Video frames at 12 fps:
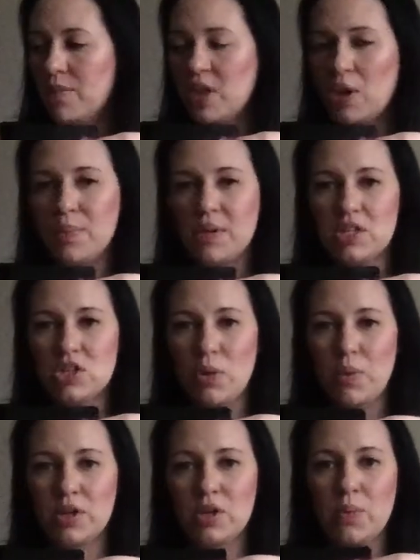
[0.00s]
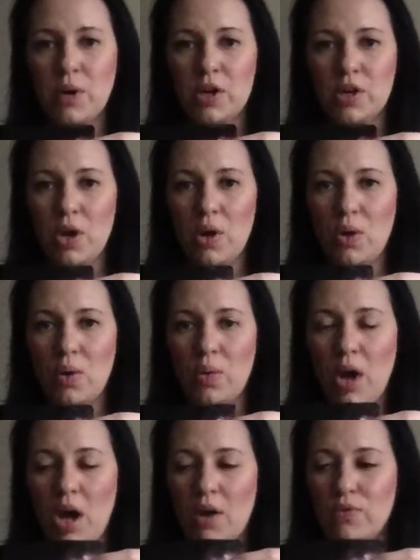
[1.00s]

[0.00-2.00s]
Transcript: They'll be showing you where to go.